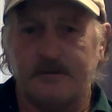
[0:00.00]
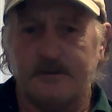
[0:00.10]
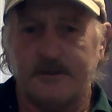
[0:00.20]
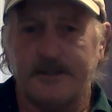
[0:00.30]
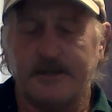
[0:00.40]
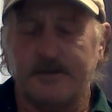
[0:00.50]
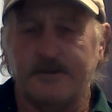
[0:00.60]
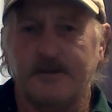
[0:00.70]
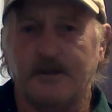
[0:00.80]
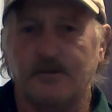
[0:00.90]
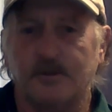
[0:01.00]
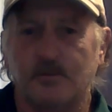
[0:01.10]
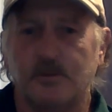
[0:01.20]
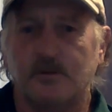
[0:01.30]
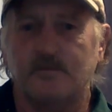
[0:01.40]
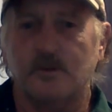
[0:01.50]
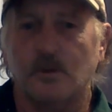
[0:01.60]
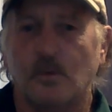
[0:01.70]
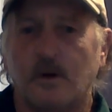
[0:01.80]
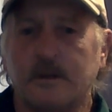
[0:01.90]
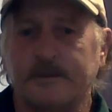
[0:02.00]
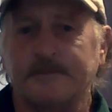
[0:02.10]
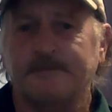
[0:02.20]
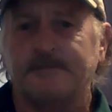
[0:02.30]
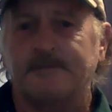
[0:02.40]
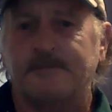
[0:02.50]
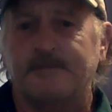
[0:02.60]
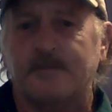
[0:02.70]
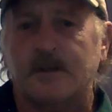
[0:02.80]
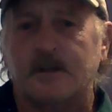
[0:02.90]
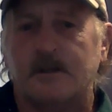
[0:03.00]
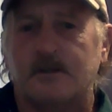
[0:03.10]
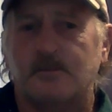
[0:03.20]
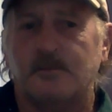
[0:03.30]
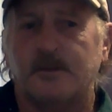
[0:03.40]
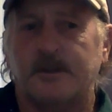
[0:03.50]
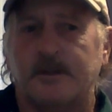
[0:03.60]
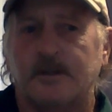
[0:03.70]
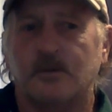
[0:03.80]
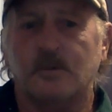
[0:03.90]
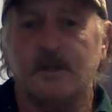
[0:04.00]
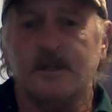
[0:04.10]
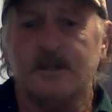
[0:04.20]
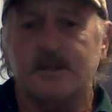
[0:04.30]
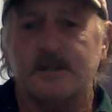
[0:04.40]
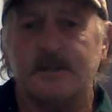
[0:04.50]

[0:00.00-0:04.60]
you can't do that with a pool full of water. But otherwise,